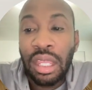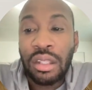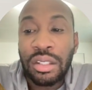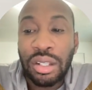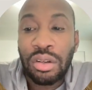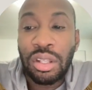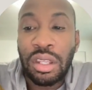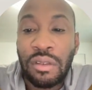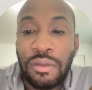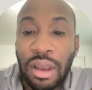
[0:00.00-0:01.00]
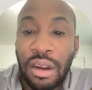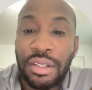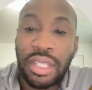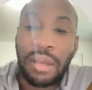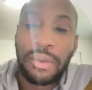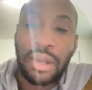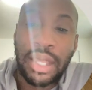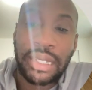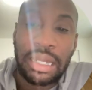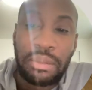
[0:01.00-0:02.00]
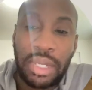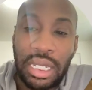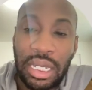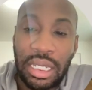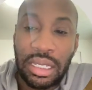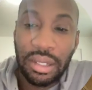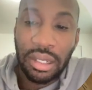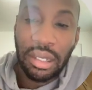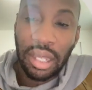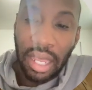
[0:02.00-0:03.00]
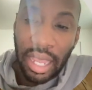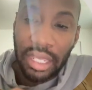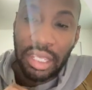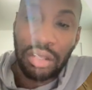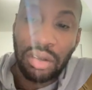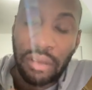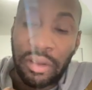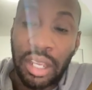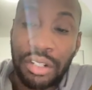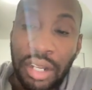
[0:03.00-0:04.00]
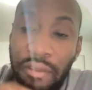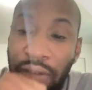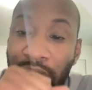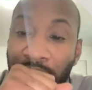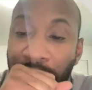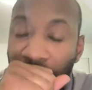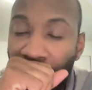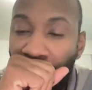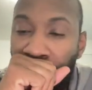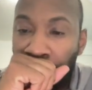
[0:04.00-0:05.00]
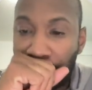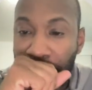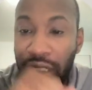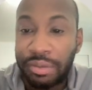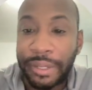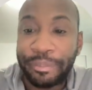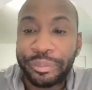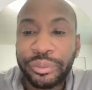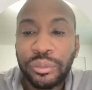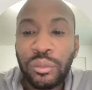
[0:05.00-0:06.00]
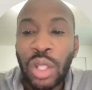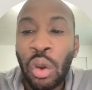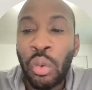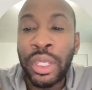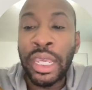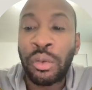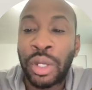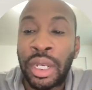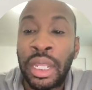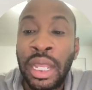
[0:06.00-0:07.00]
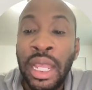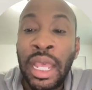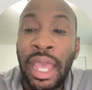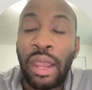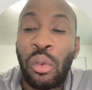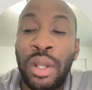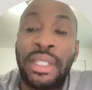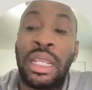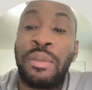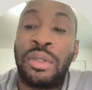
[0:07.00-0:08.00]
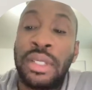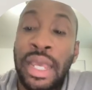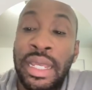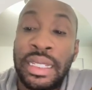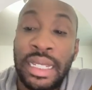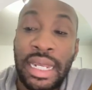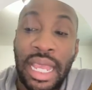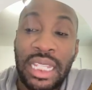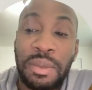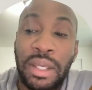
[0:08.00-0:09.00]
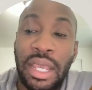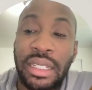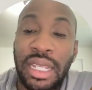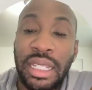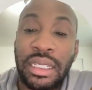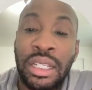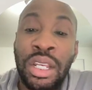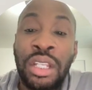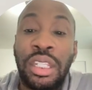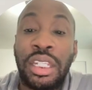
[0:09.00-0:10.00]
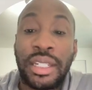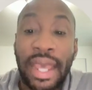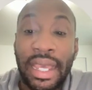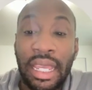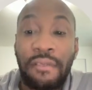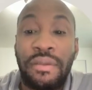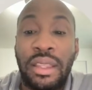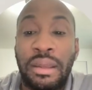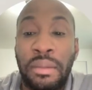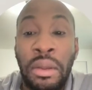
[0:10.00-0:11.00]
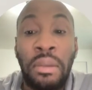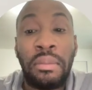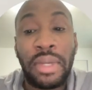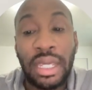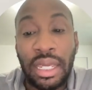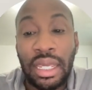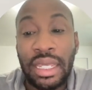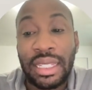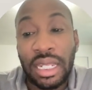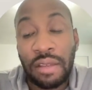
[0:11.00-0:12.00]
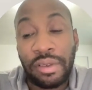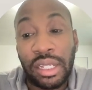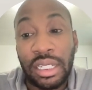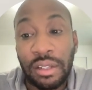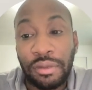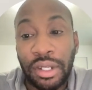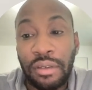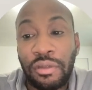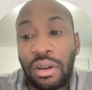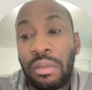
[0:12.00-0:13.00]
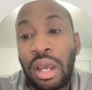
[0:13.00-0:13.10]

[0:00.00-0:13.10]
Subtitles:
So if our sample has a mean IQ of 105, excuse me, we can run a one sample test in SPSS to check if the mean is significantly different from